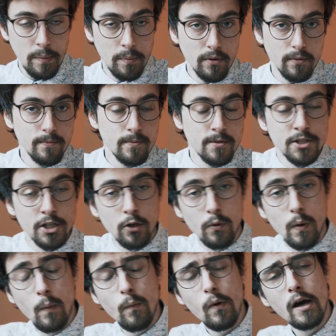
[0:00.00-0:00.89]
people.
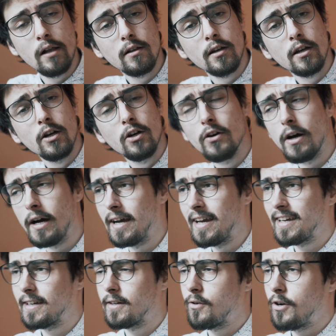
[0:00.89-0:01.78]
So a while ago
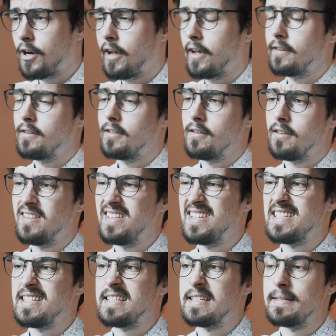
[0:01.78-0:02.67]
I created
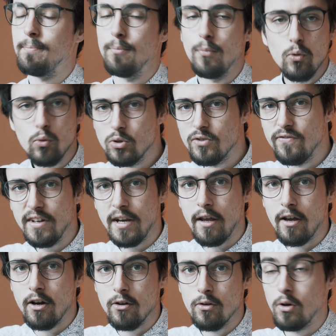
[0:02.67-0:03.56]
this mood
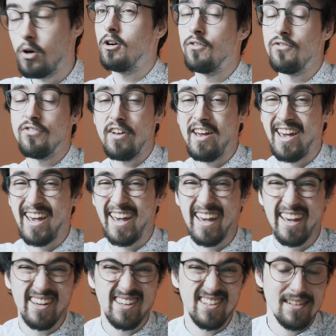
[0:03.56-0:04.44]
video of
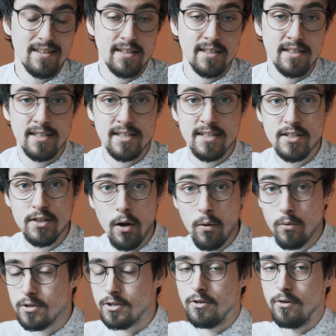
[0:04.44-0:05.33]
a
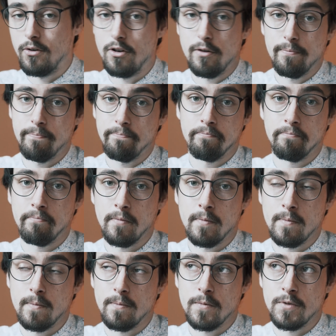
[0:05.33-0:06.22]
snowstorm.
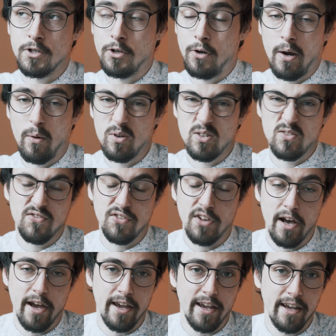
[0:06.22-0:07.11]
So I was
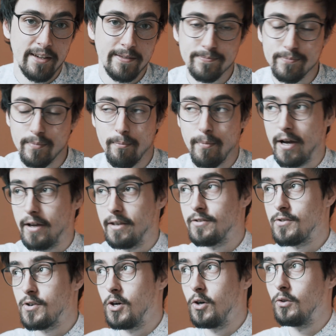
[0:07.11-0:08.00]
flying my
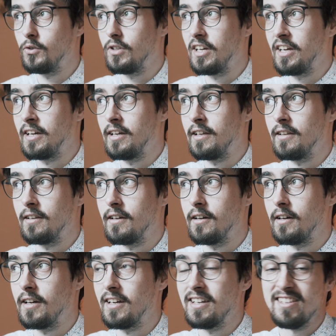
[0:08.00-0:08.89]
drone in
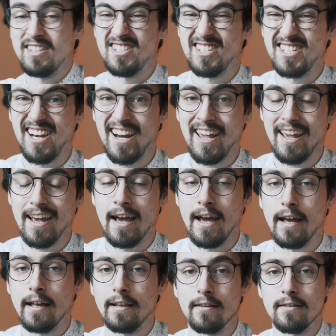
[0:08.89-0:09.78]
the city,
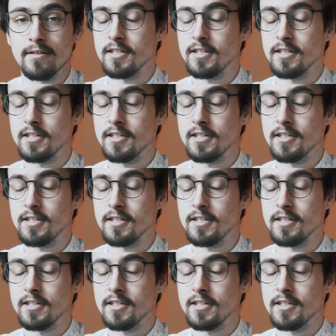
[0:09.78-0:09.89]
and